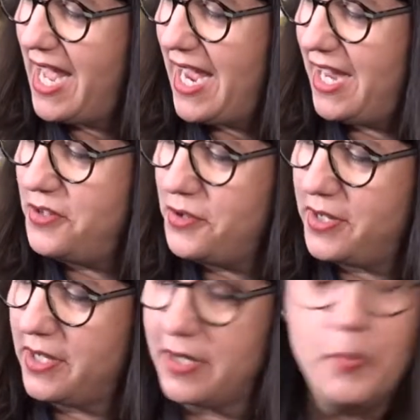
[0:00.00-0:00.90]
and you
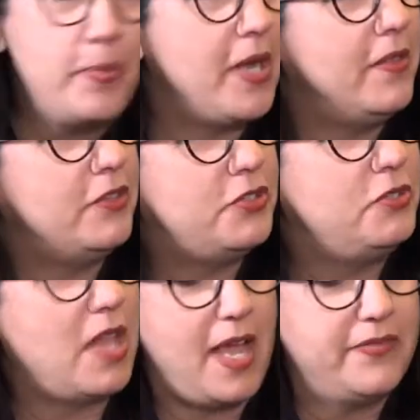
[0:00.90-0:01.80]
can compare the two
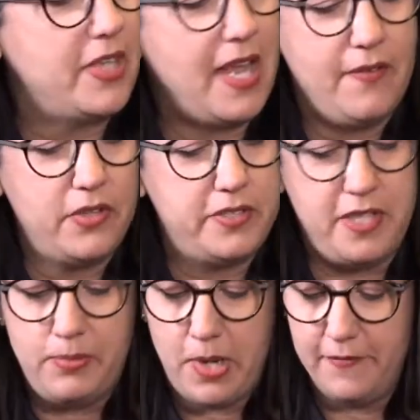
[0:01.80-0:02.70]
lives and have a
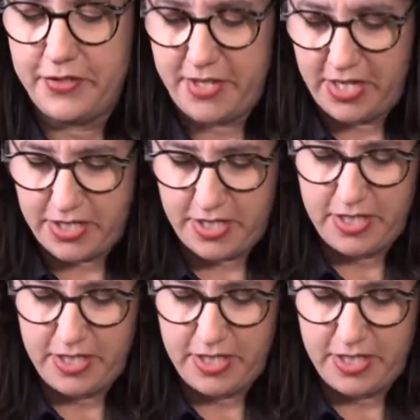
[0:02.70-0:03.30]
deep conversation